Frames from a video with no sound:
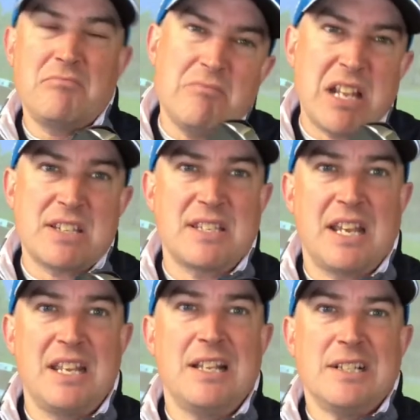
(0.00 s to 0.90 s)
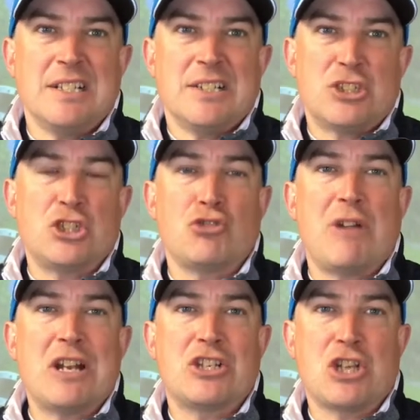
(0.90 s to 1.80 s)
let's say,
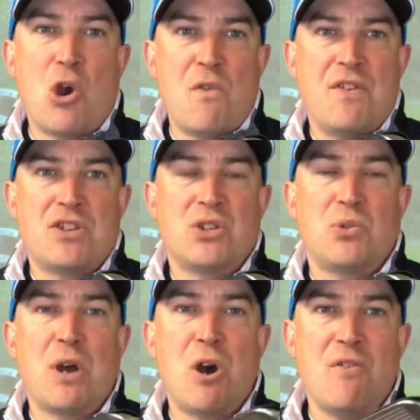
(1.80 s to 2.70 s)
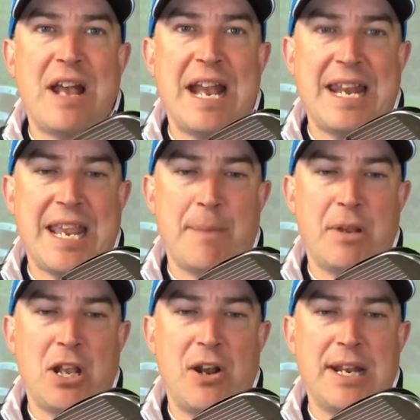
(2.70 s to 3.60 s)
scratch golfer to 12 handicapper
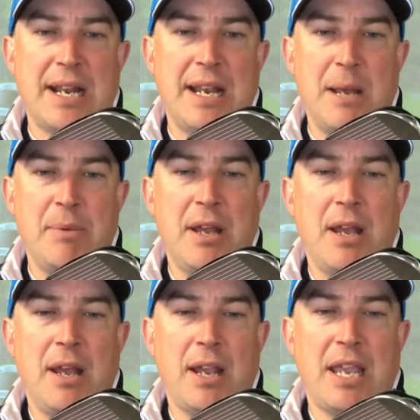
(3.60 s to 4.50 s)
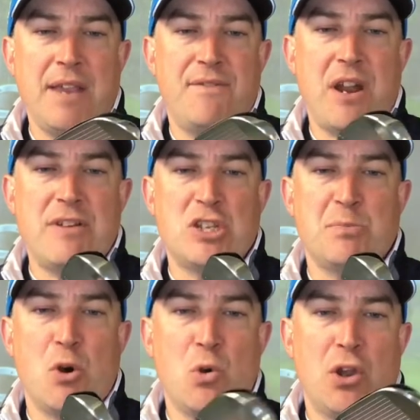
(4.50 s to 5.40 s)
kind of club. Okay, very
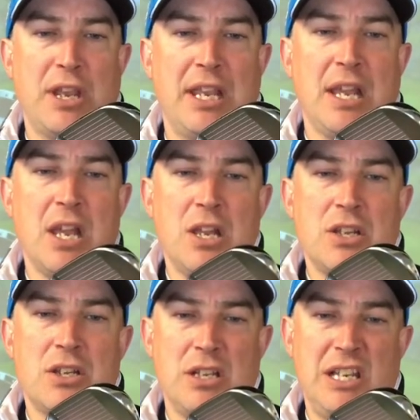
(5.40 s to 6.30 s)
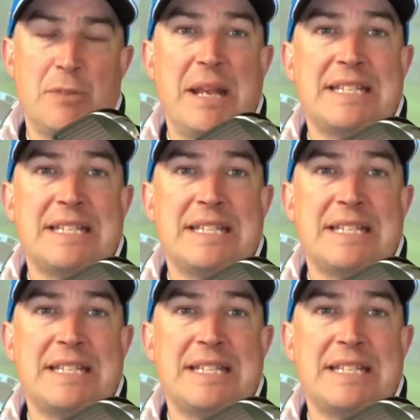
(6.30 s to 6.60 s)
small looking. A little bit of